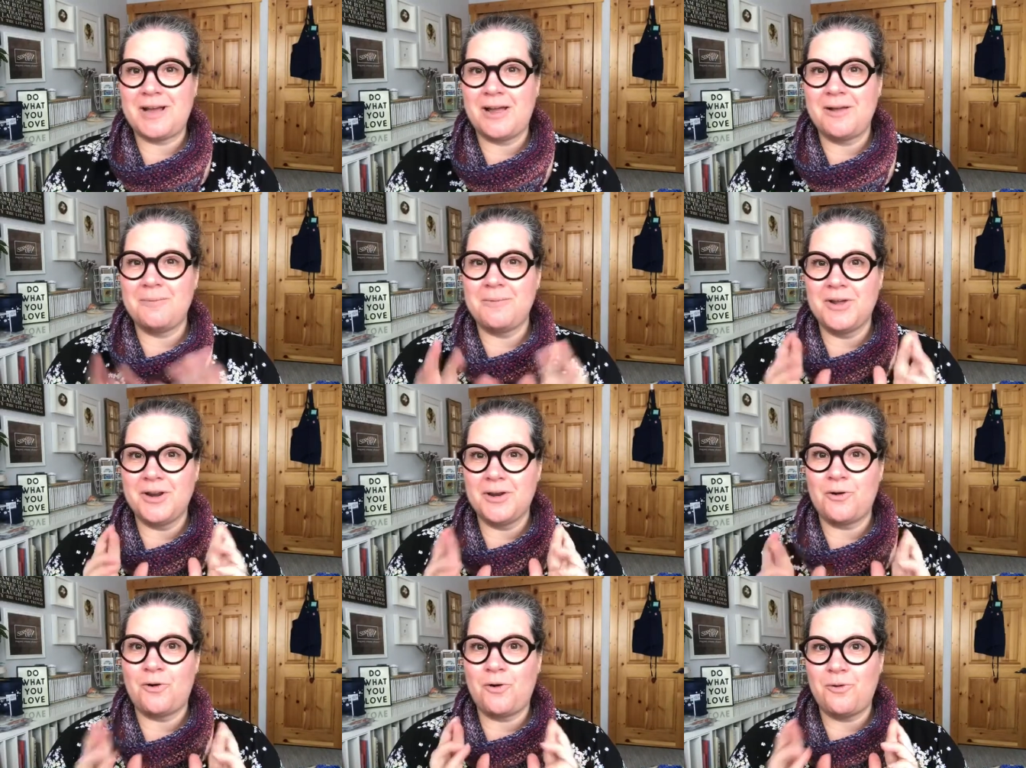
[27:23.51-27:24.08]
I'm
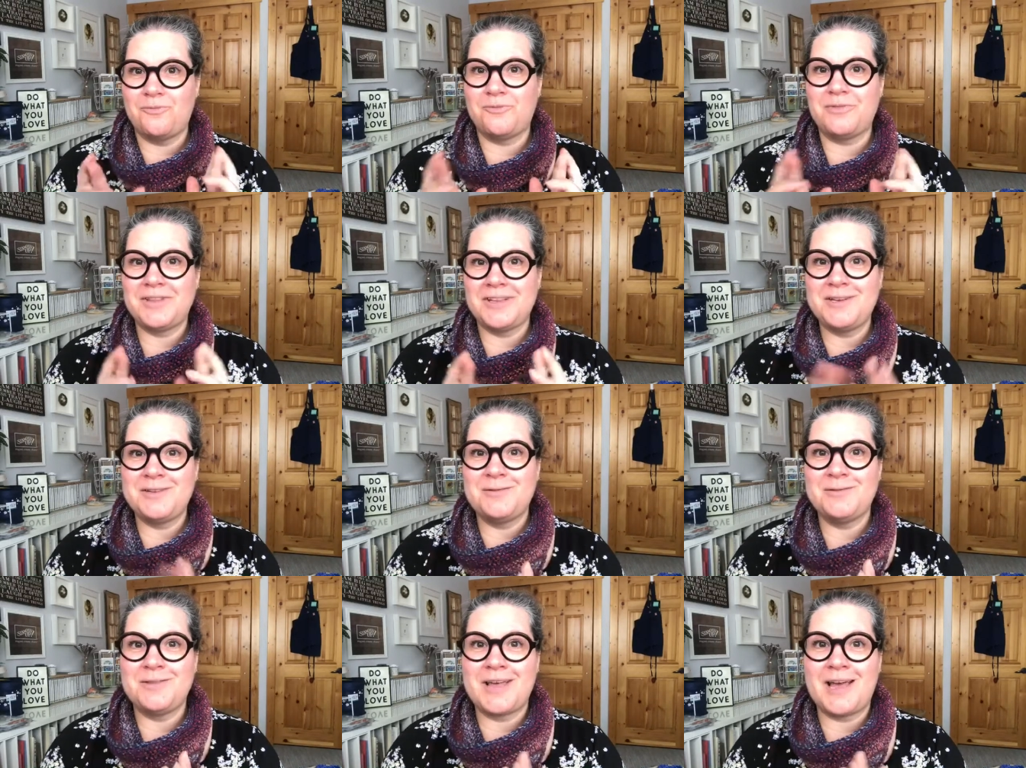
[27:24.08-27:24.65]
gonna
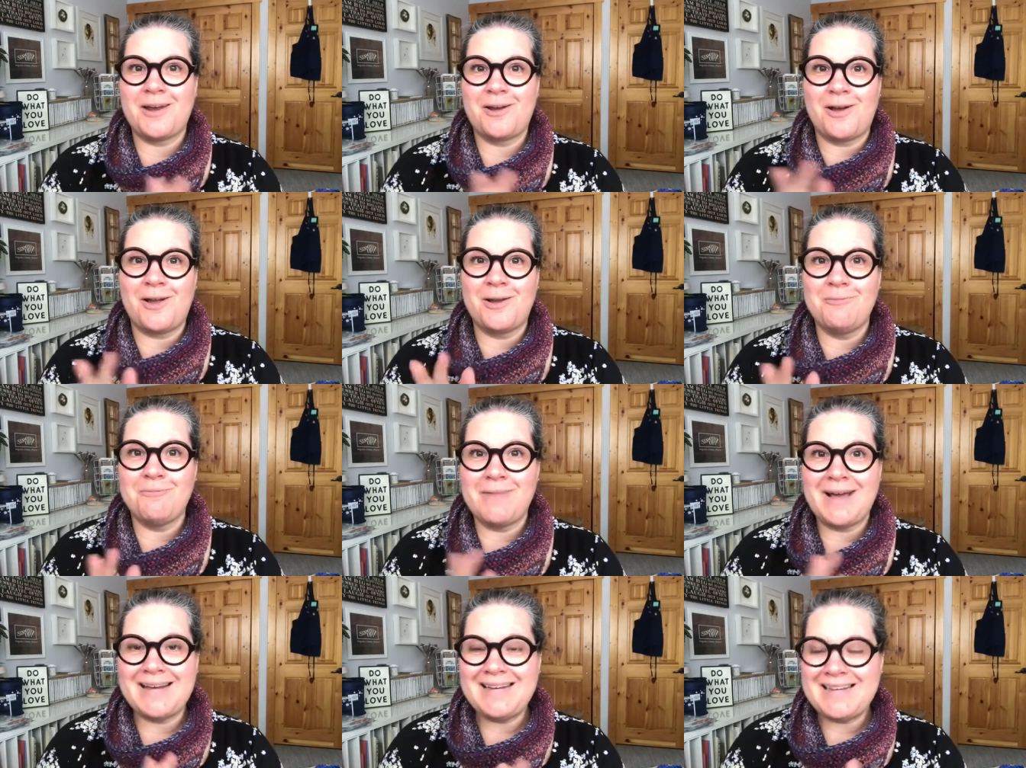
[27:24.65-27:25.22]
hopefully do that
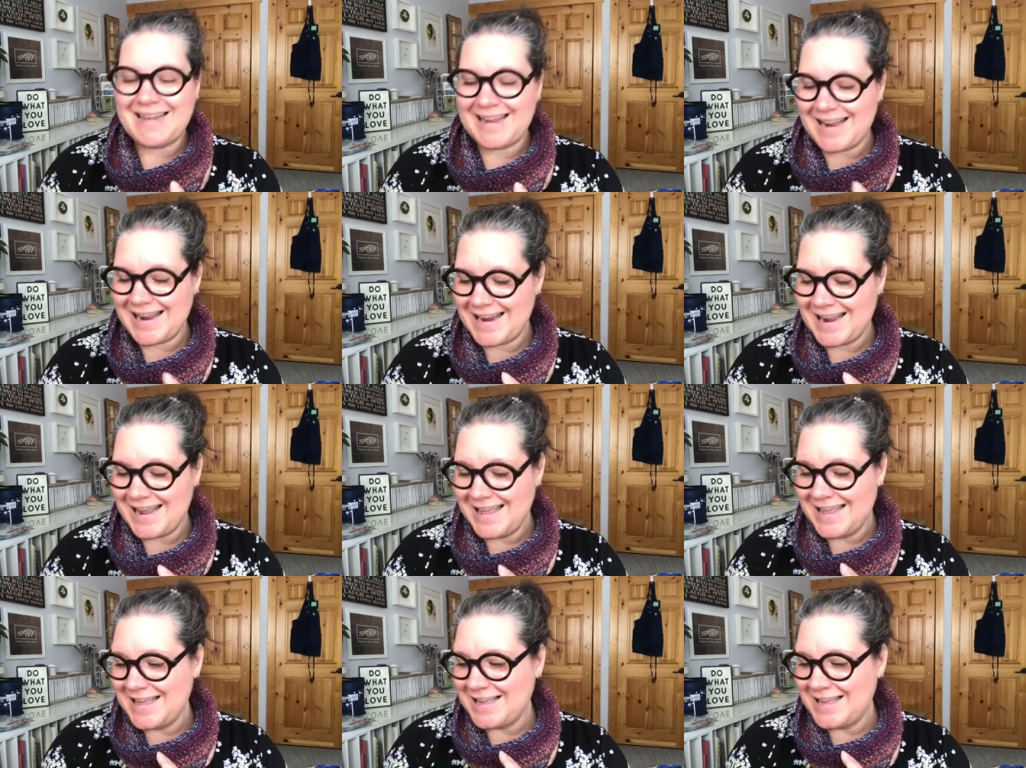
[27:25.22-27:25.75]
on Monday,